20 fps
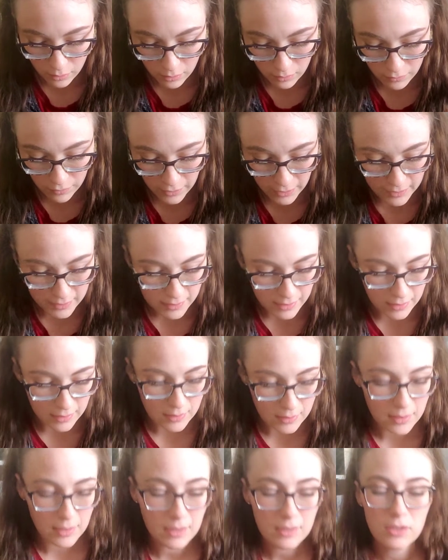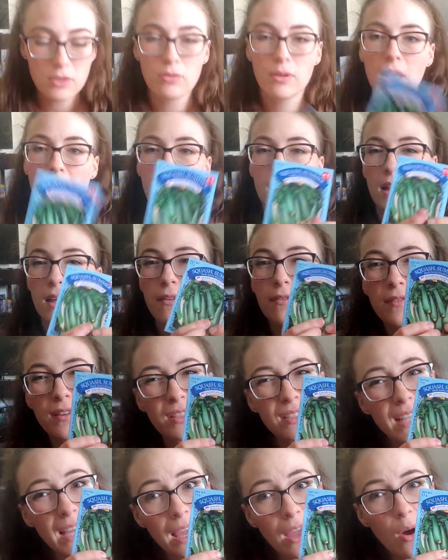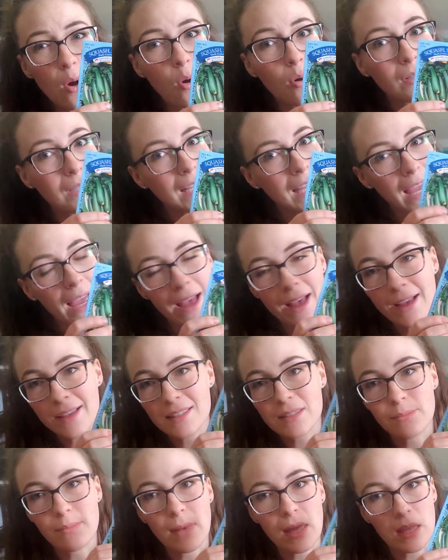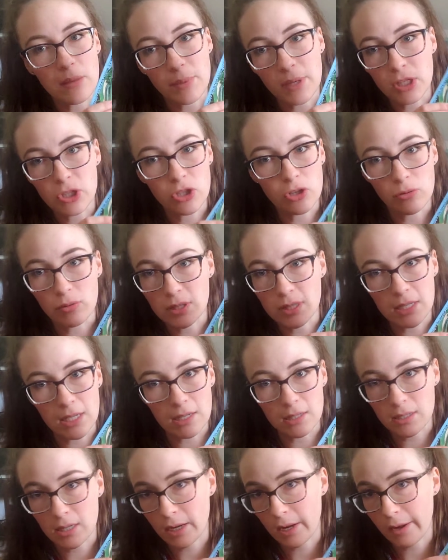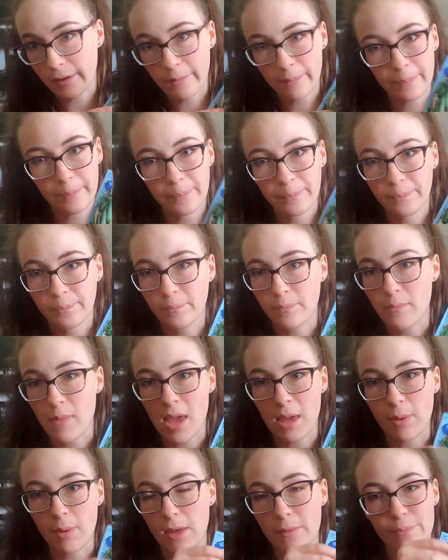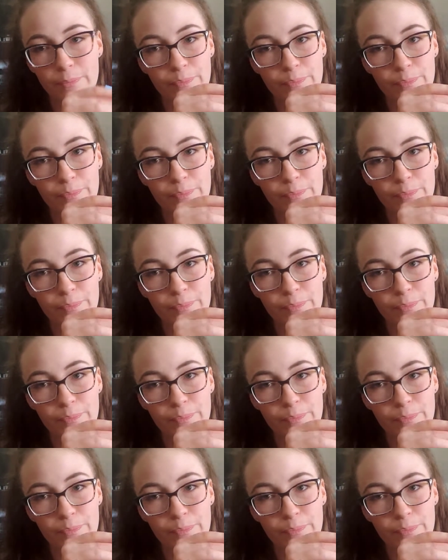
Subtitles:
For instance, this zucchini feels like it only has maybe 2 seeds in it. Maybe.